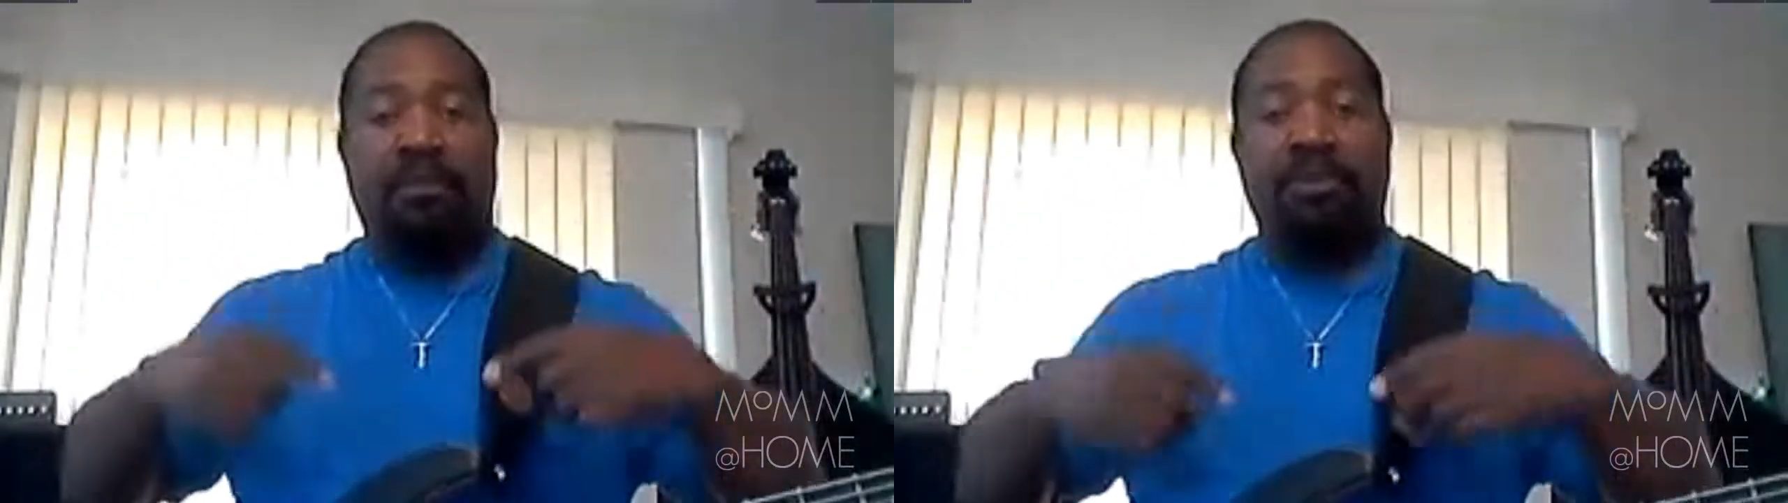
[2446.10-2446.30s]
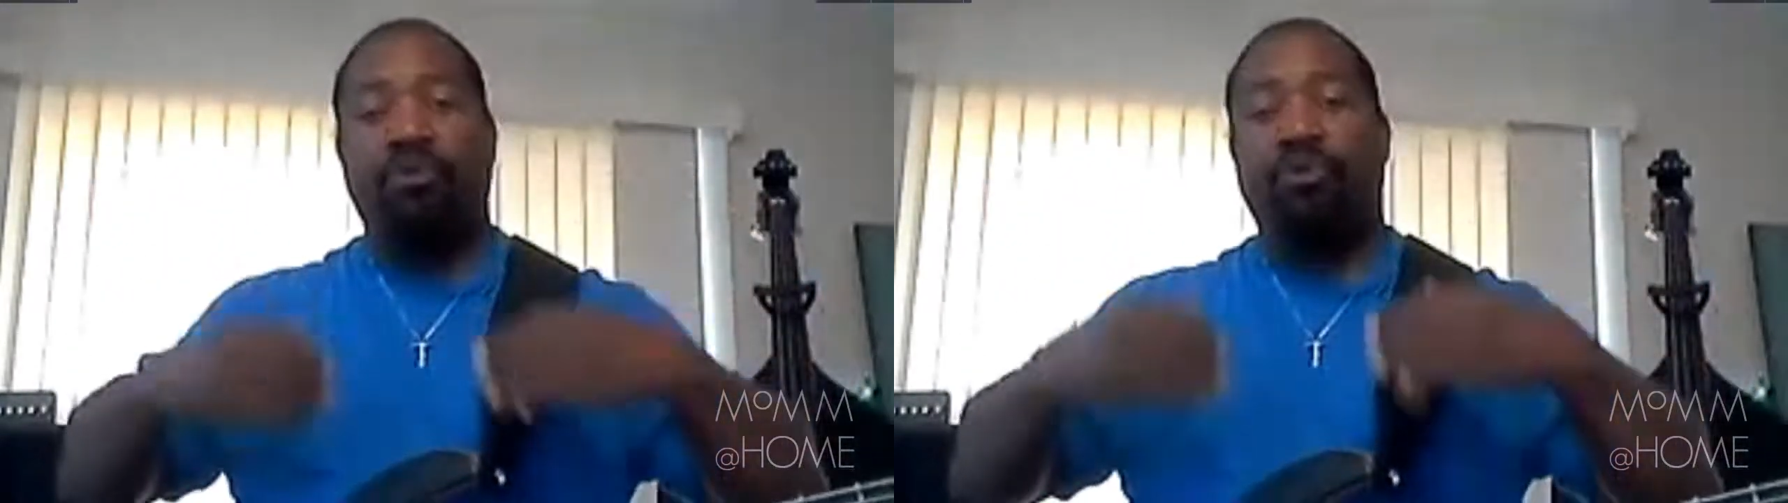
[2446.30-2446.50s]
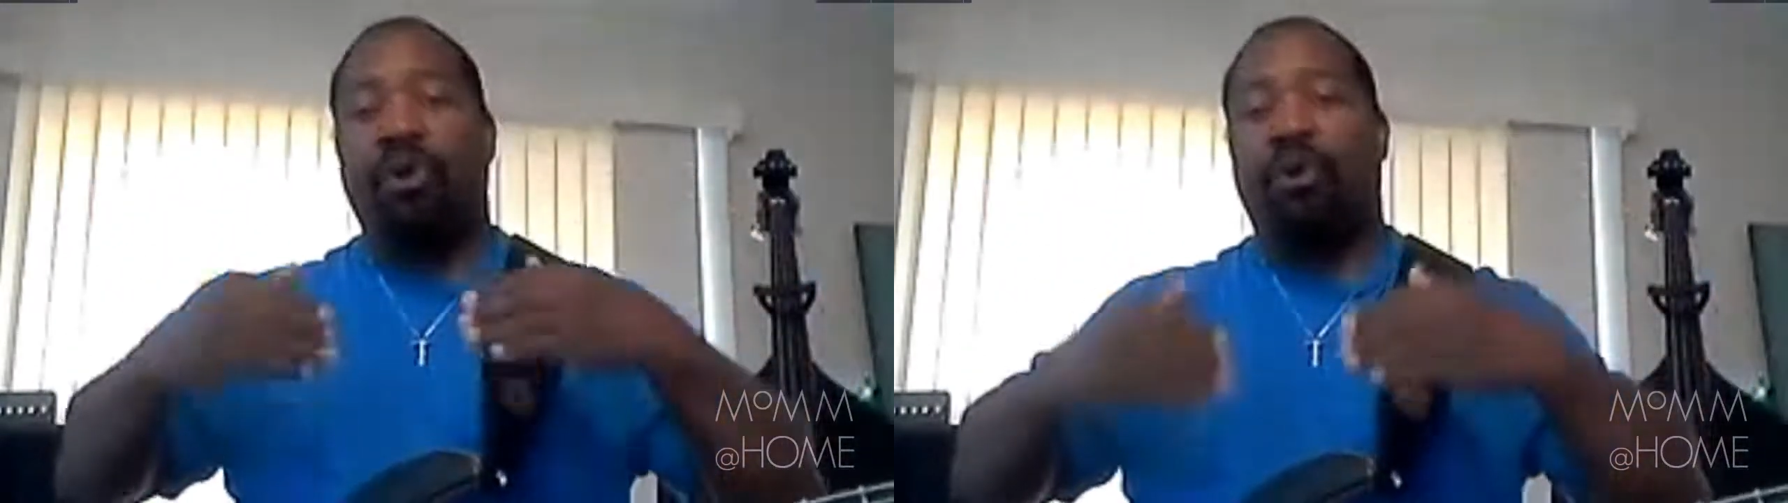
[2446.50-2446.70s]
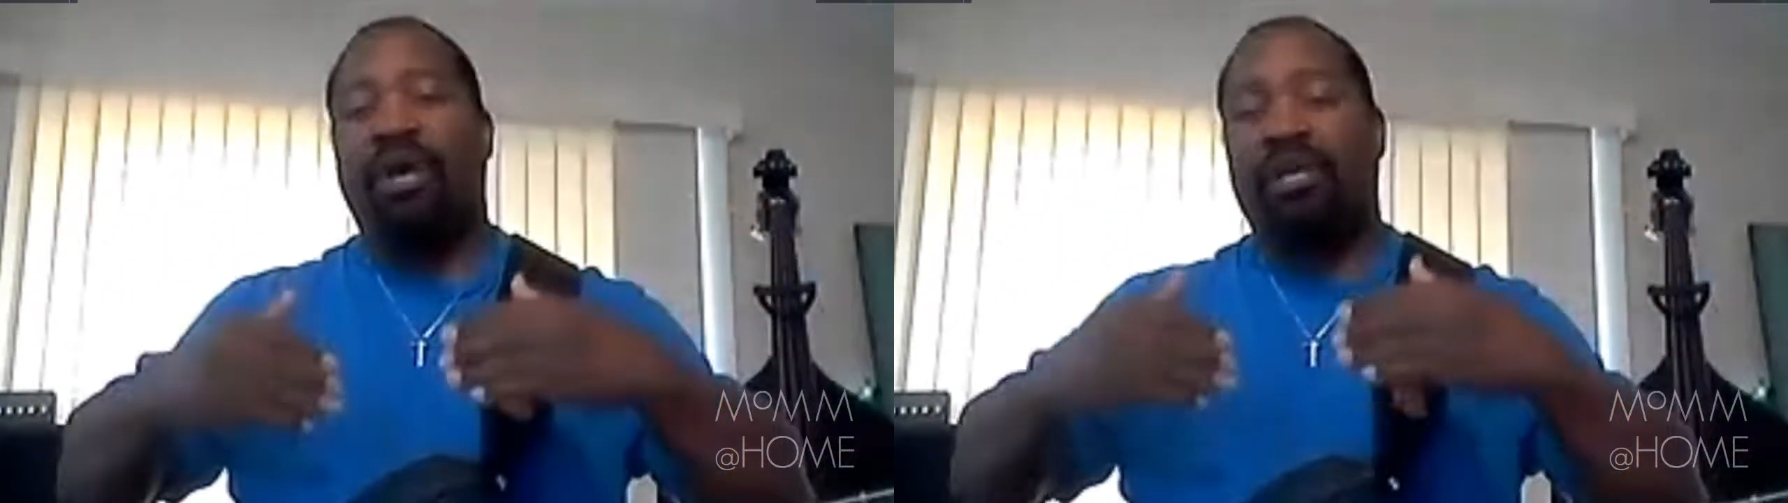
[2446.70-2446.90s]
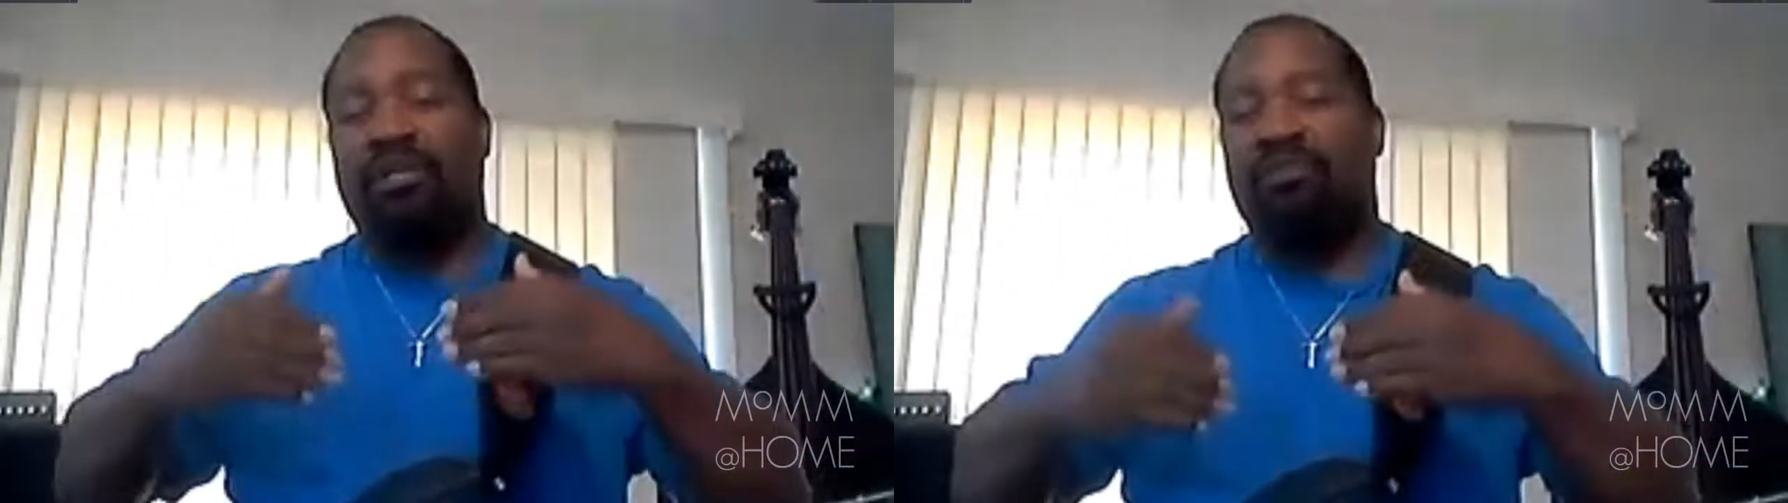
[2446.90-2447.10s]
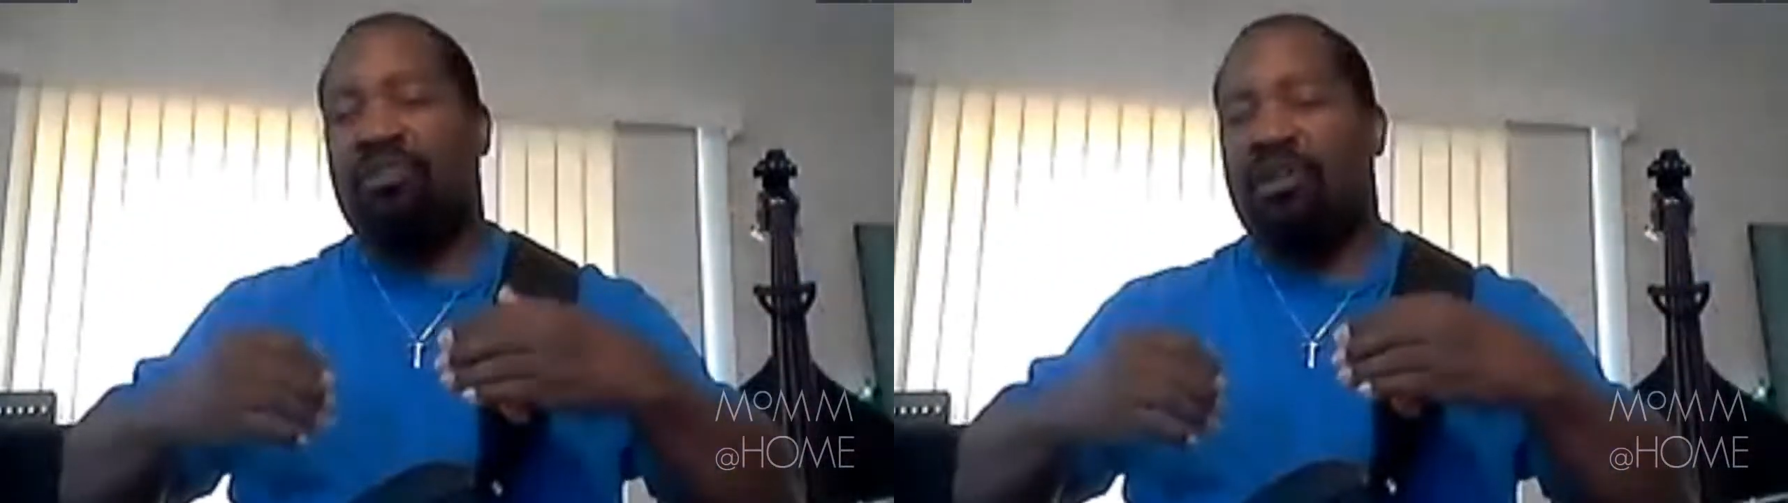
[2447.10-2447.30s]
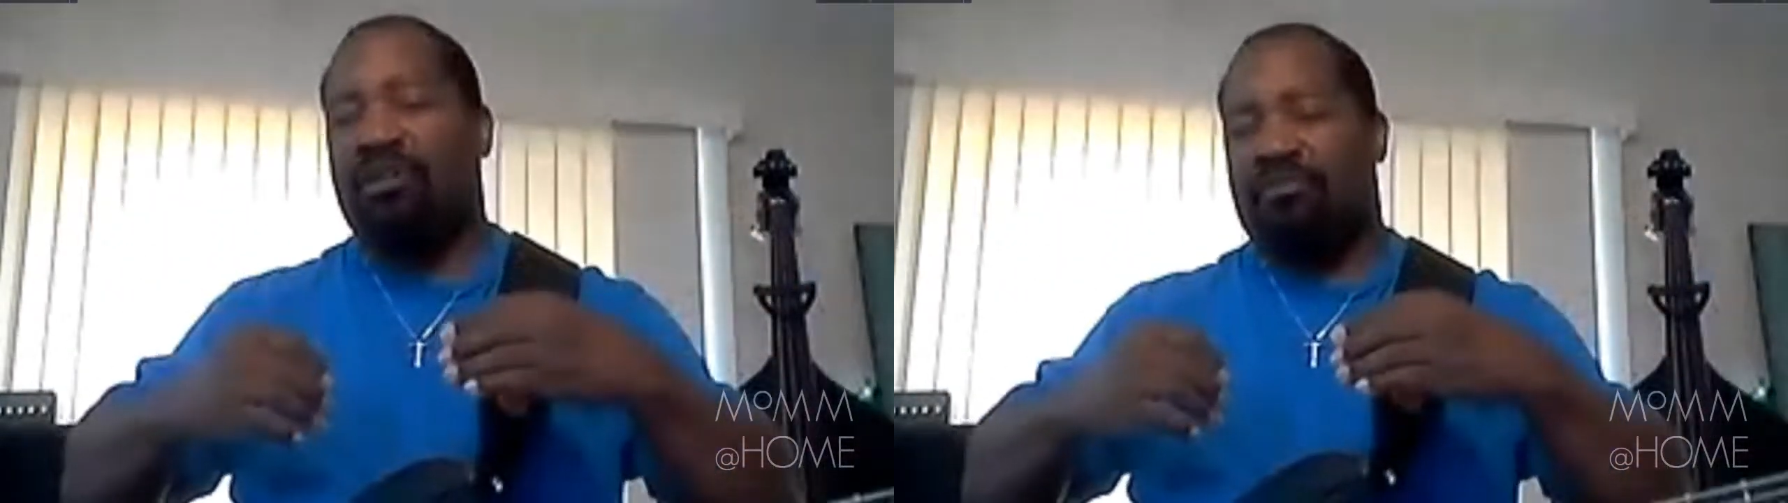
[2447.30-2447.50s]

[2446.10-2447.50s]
but you go just